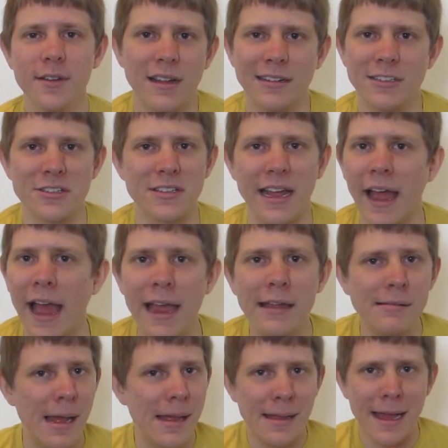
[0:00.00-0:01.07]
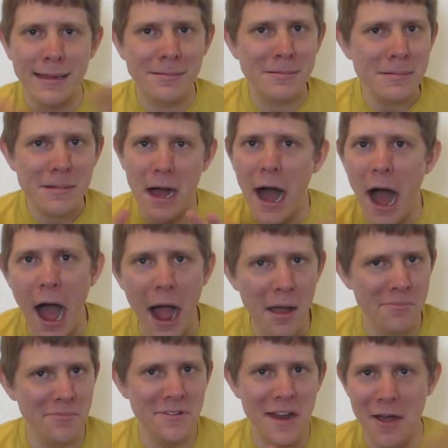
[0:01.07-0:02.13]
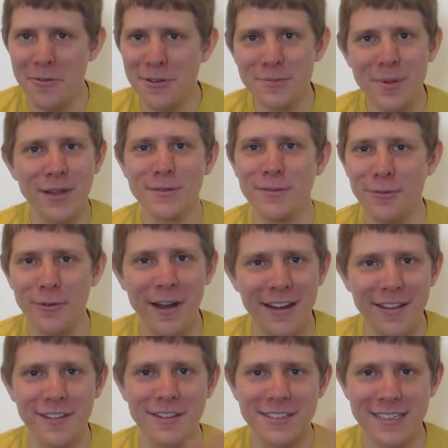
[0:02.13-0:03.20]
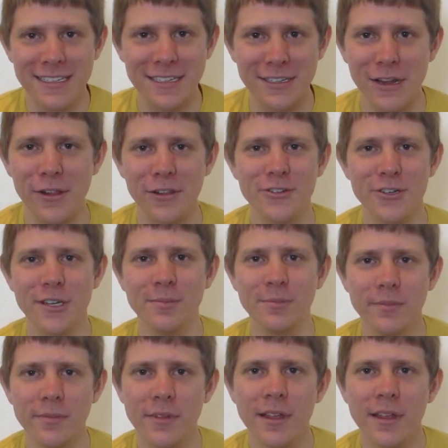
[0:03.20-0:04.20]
I just say, hey, I'm not responsible for any of this. This is all a dream.